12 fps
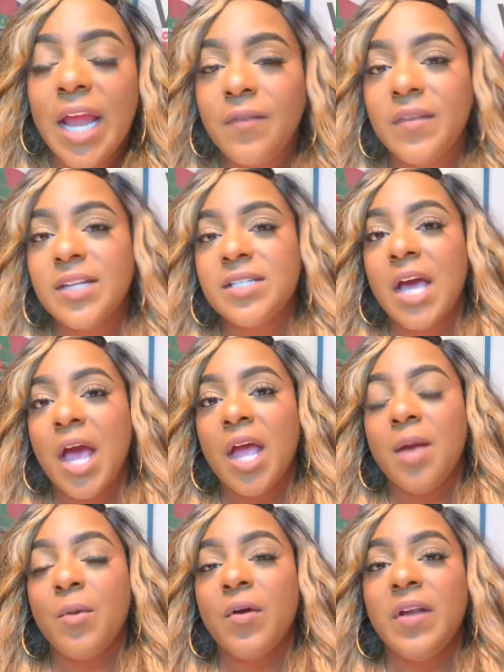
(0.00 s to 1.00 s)
at that
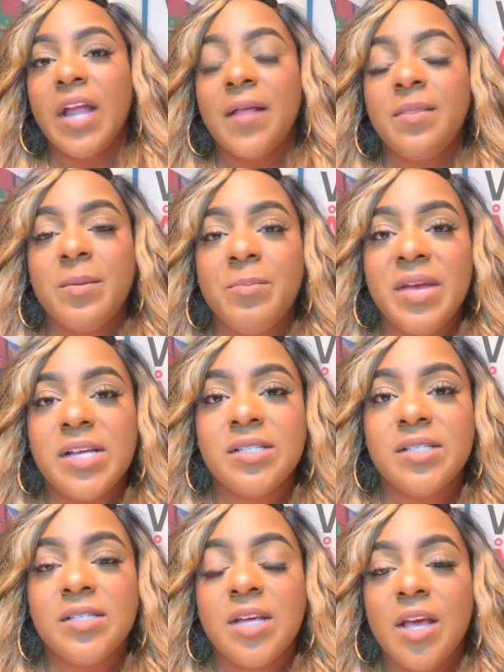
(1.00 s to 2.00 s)
time are not the best.